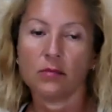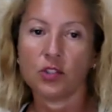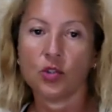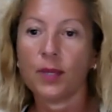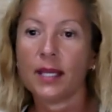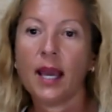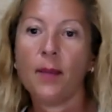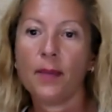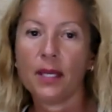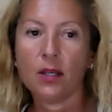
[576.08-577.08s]
to be
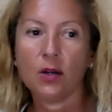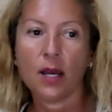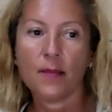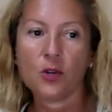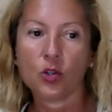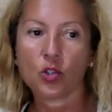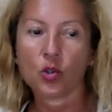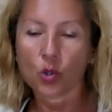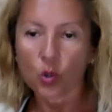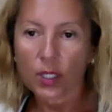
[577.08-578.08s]
happy, I am not
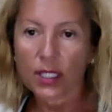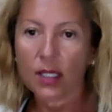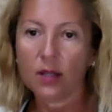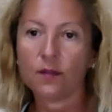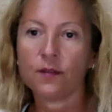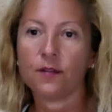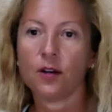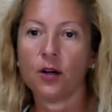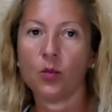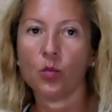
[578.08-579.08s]
good enough,
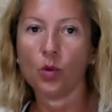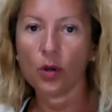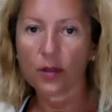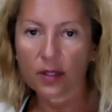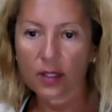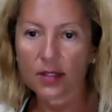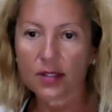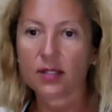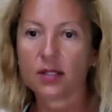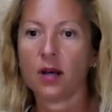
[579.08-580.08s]
I'm
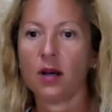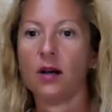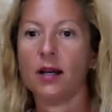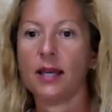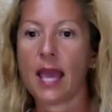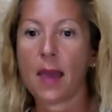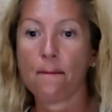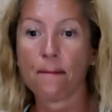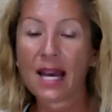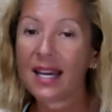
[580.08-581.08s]
worthless, I am
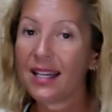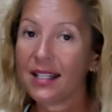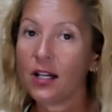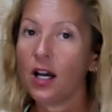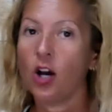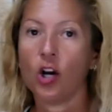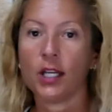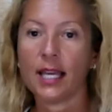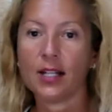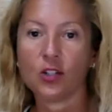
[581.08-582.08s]
bad, I
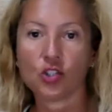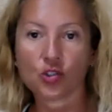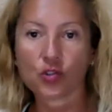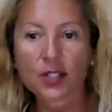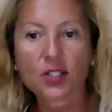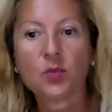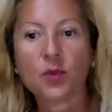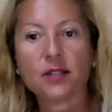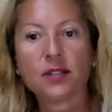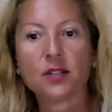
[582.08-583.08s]
cannot trust
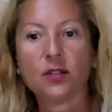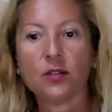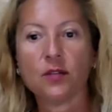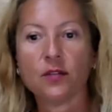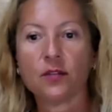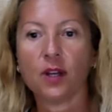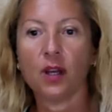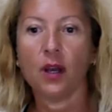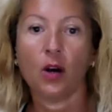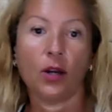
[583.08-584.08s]
myself,
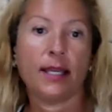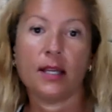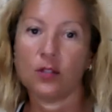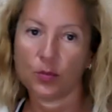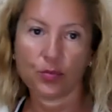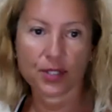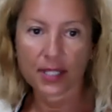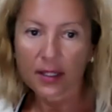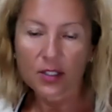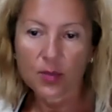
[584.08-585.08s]
I cannot
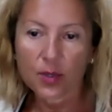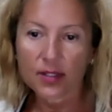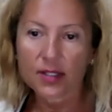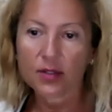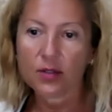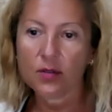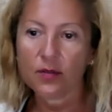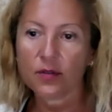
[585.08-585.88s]
protect myself.